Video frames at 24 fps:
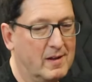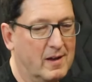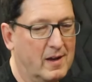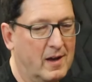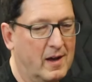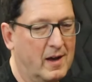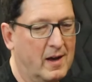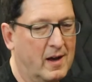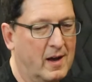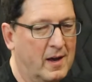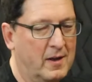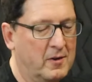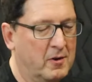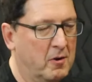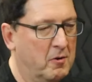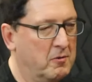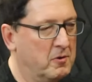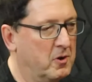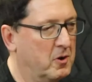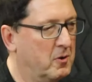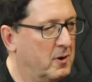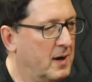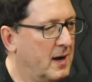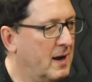I, don't
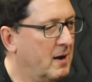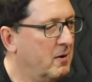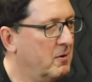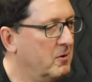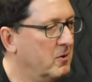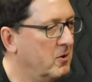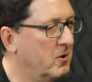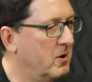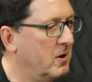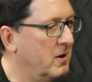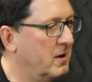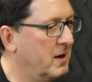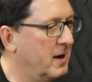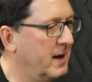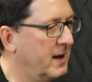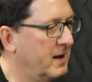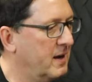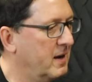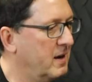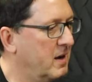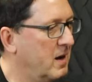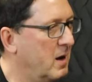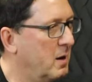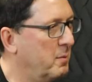know how long I
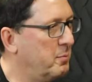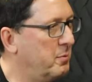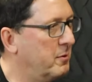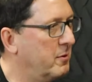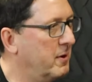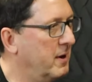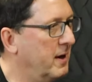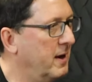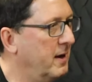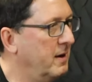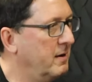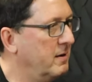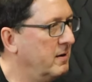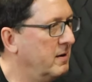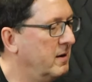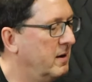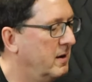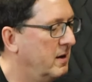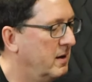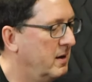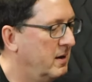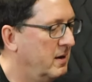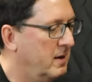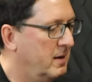can operate and
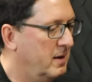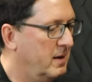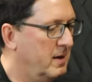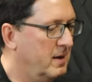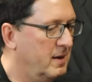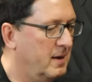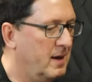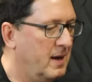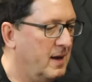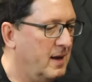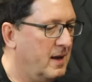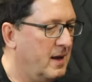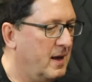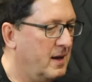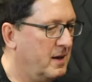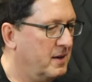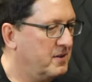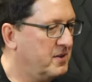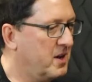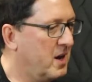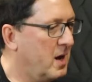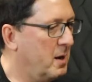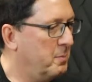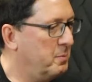at a
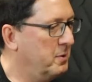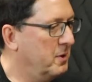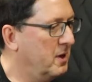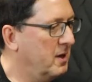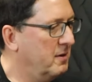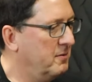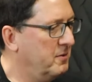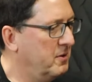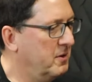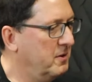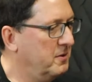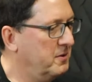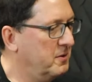top level.